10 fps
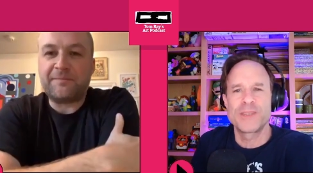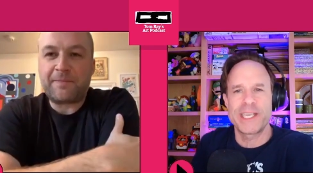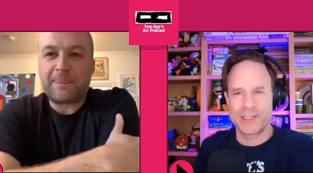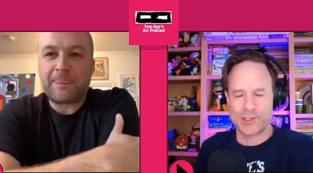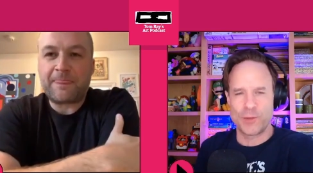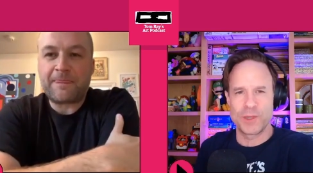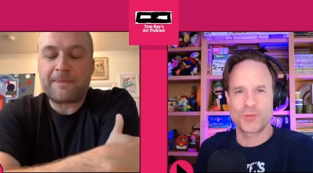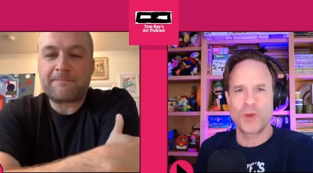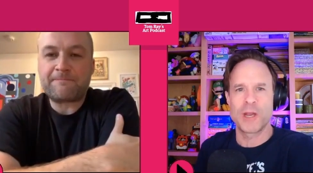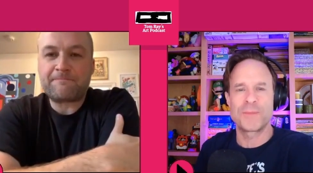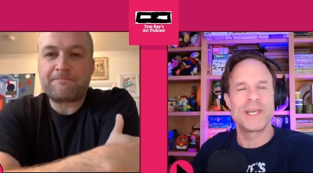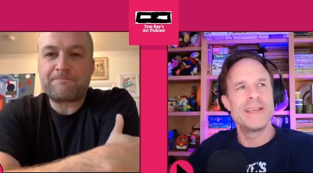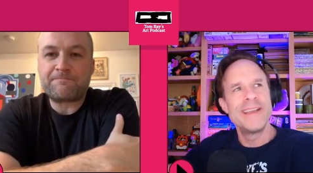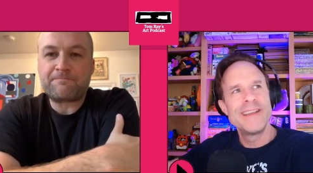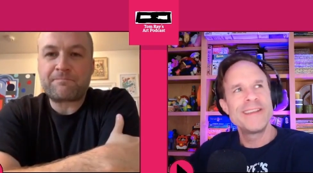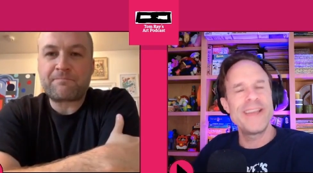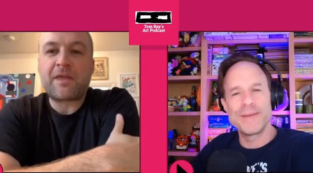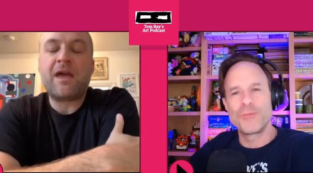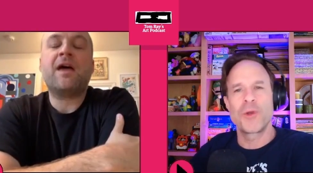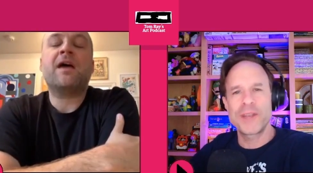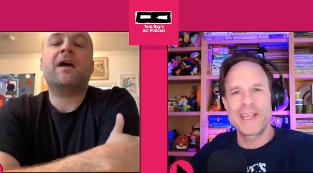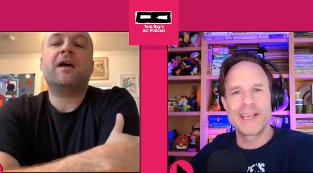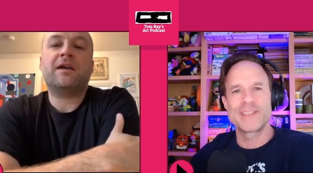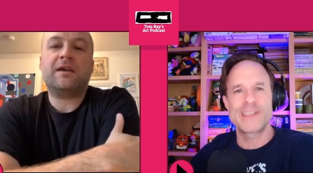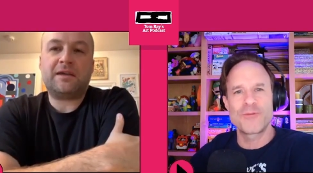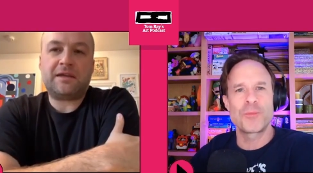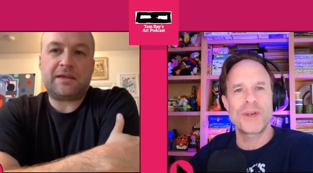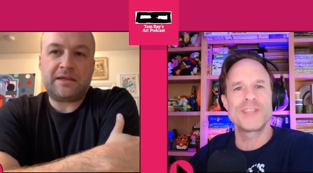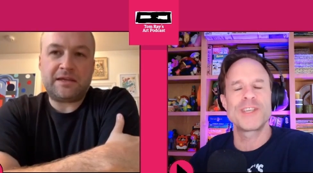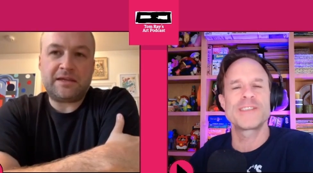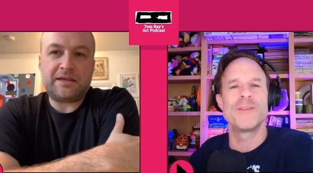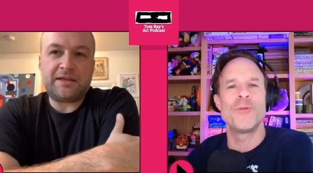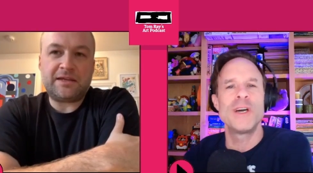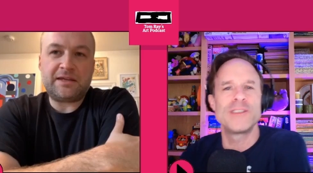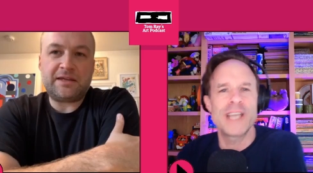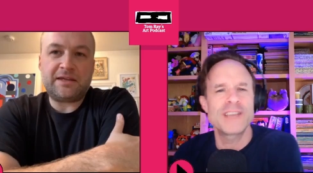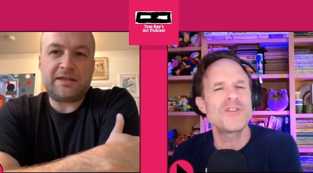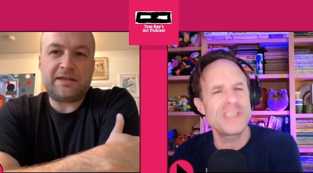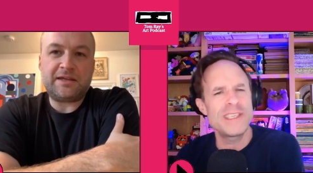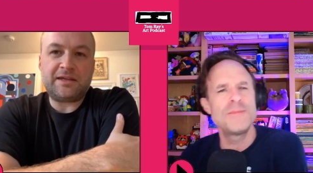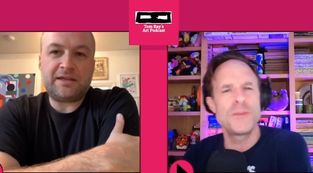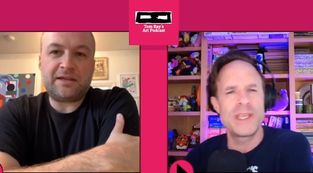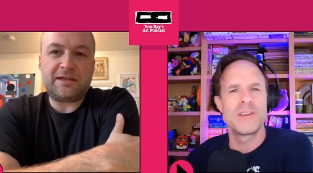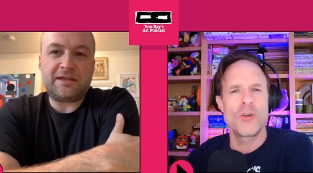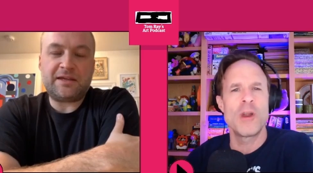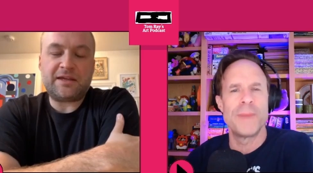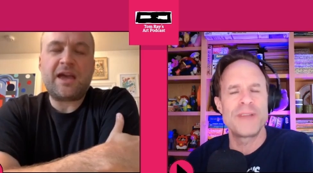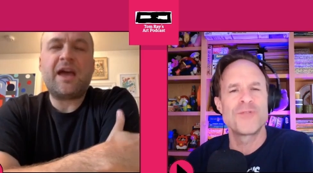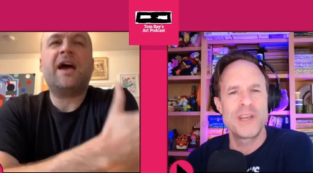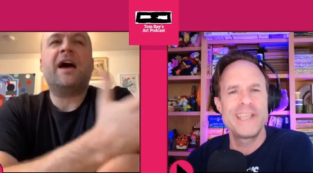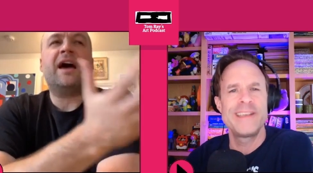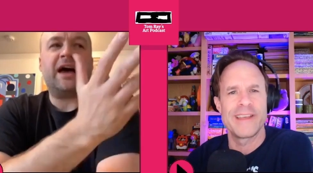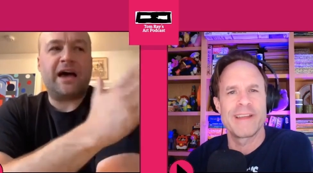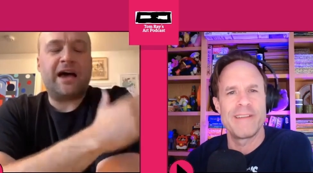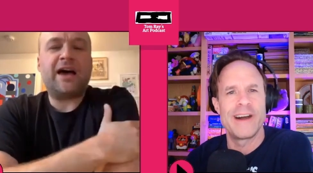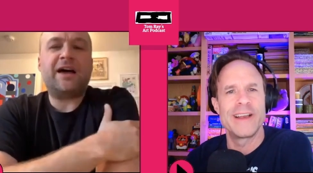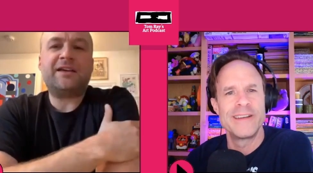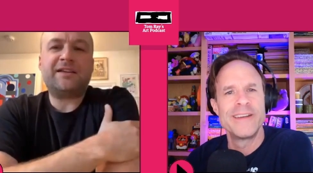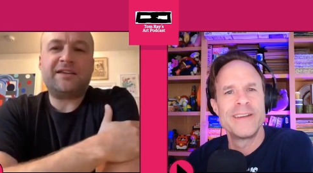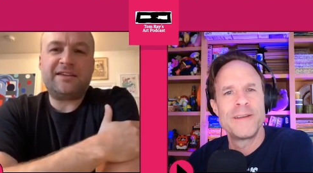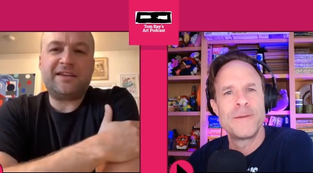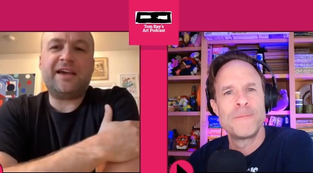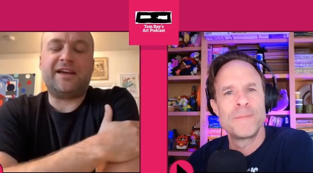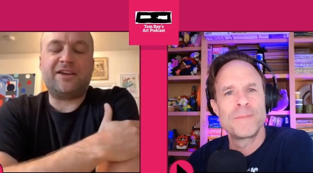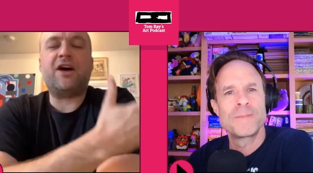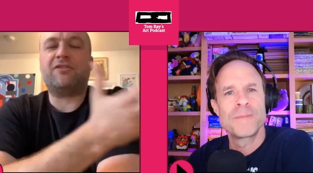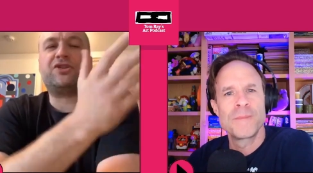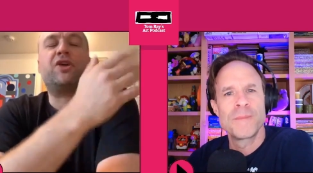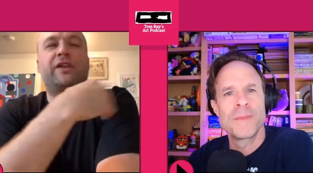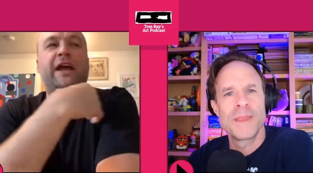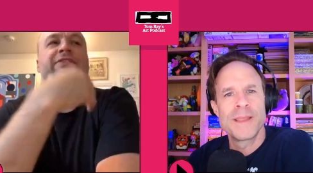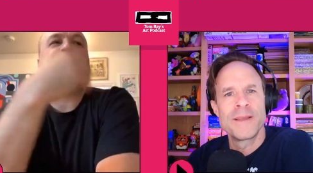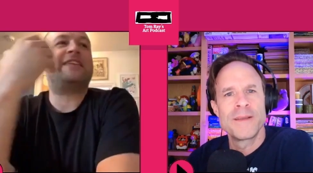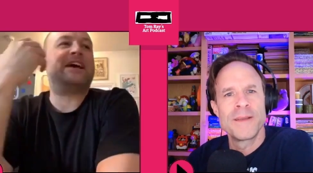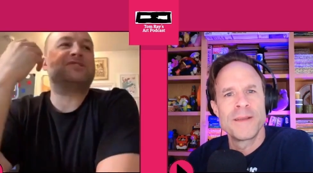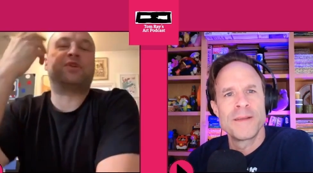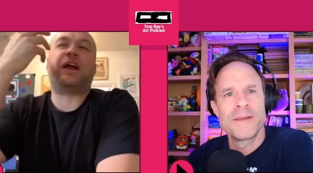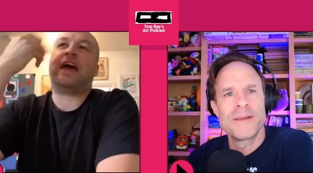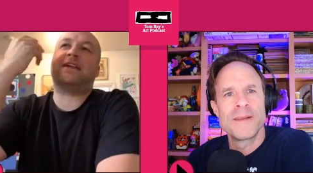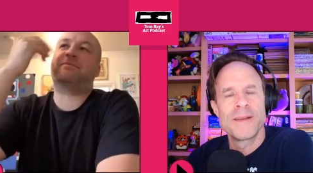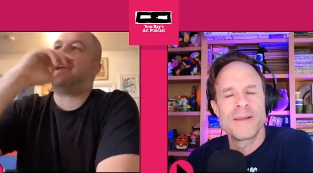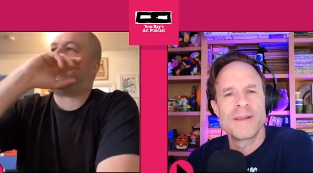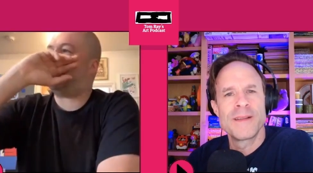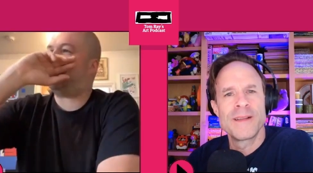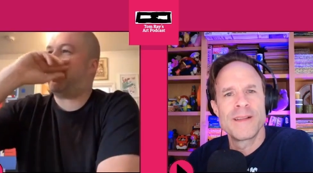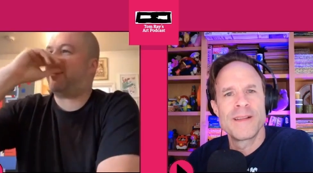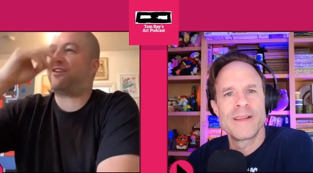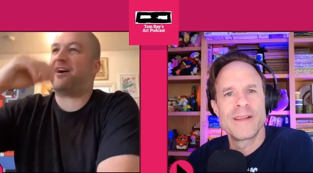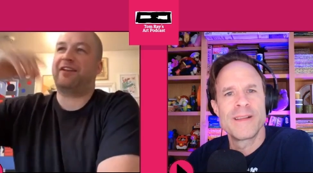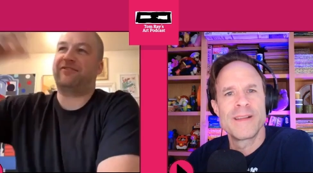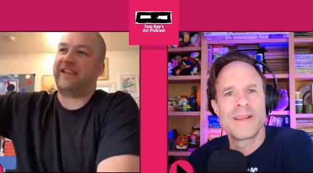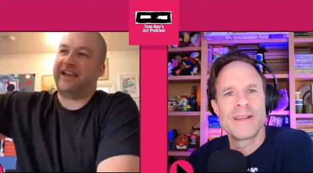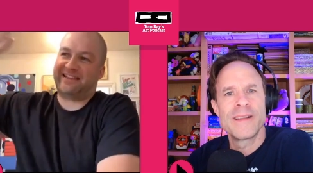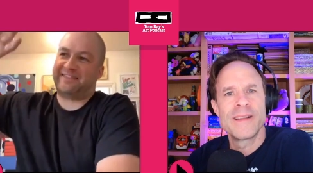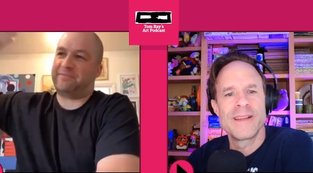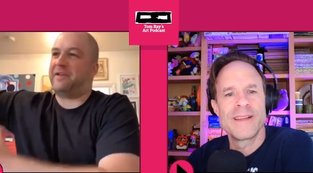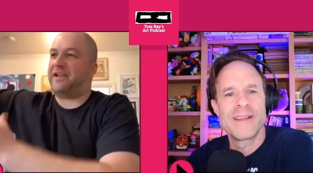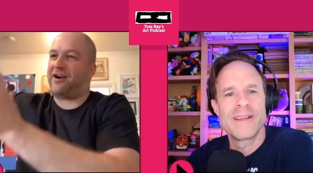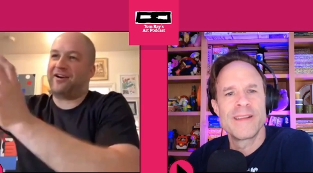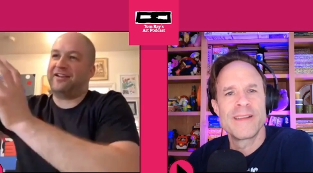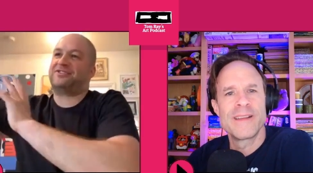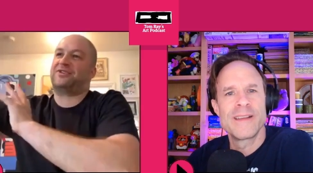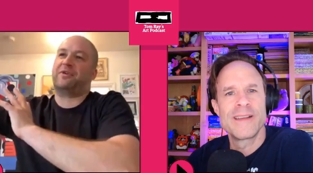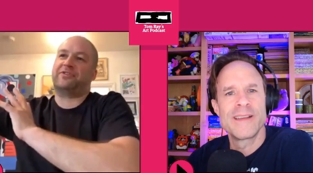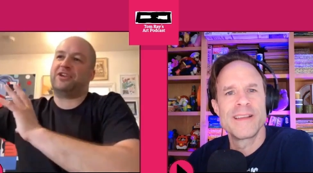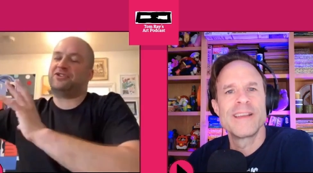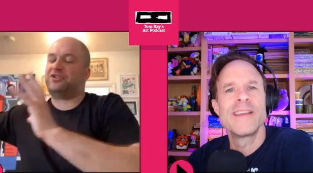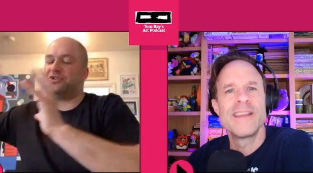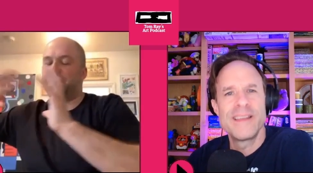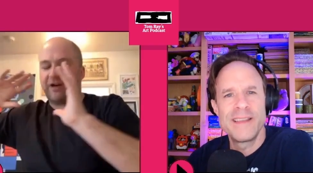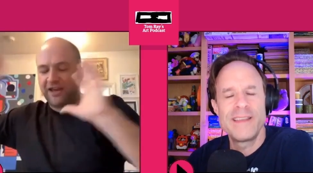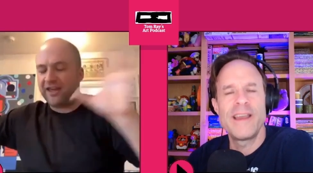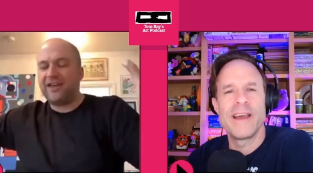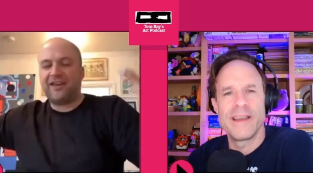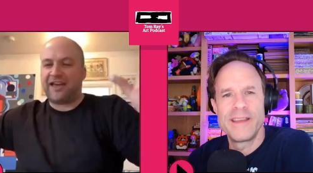Speaker 1: like it's so much work. But yeah, working on several projects at once actually seems to be the norm. I've run into that a lot.
Speaker 2: Yeah, no, totally. I think that's what I had in my head when I thought of like the big artists or what they do. But yeah